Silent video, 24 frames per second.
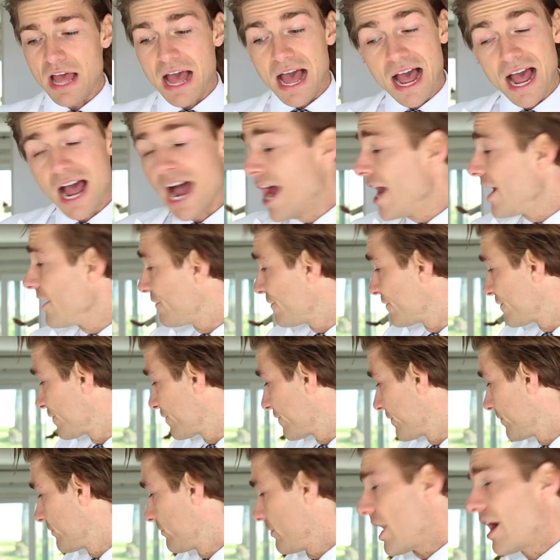I
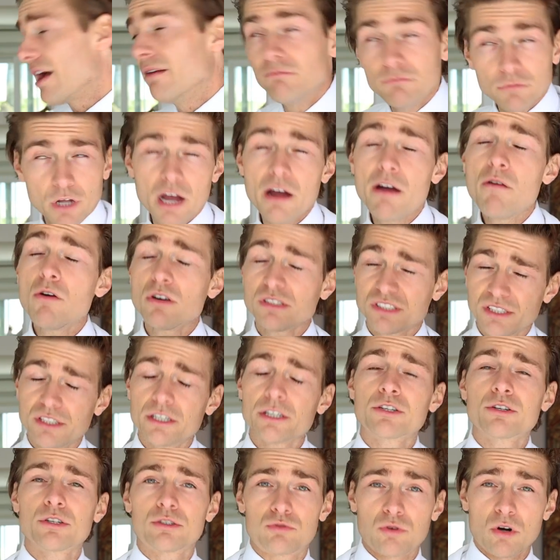have, I'm, I was in
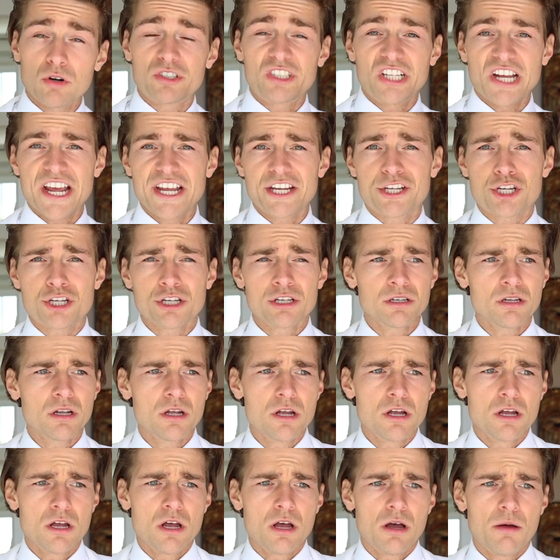a good rotation,
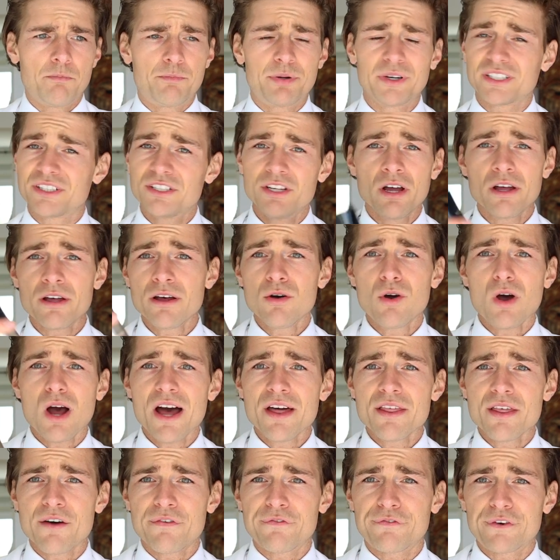but no
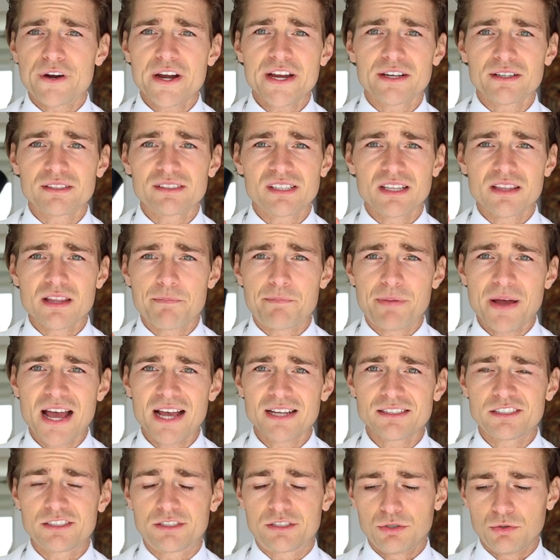other fragrance in the
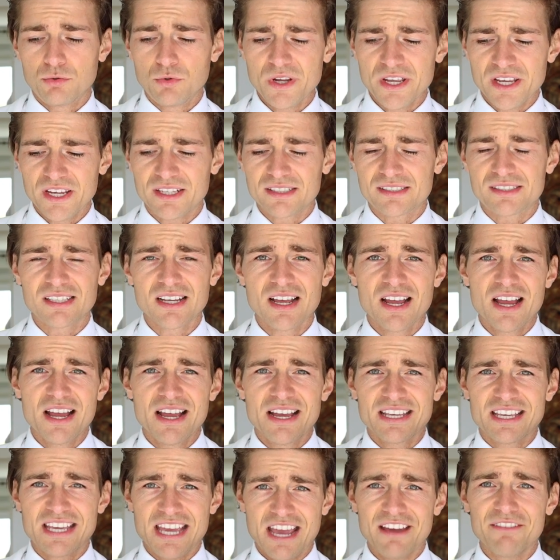past two weeks
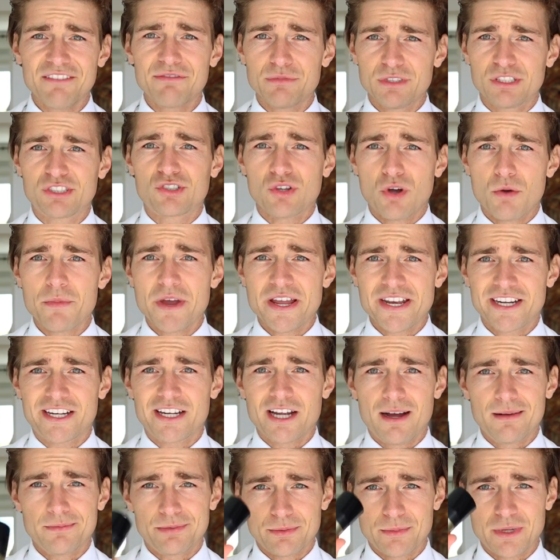gave me so many
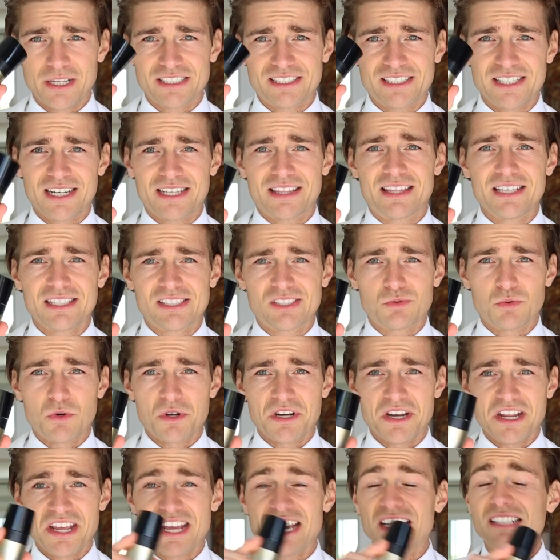compliments like this
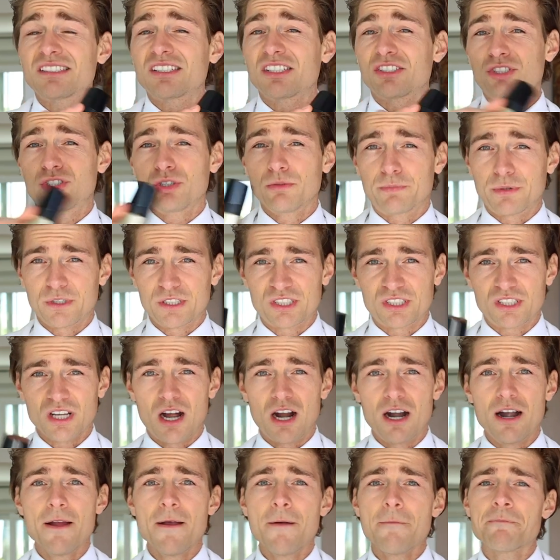one. It's a
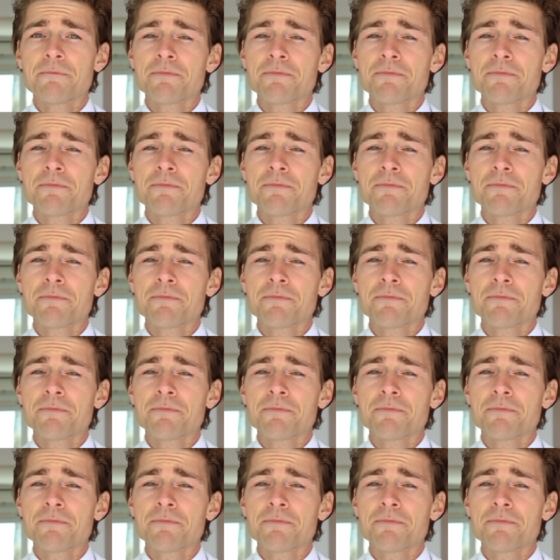superstar.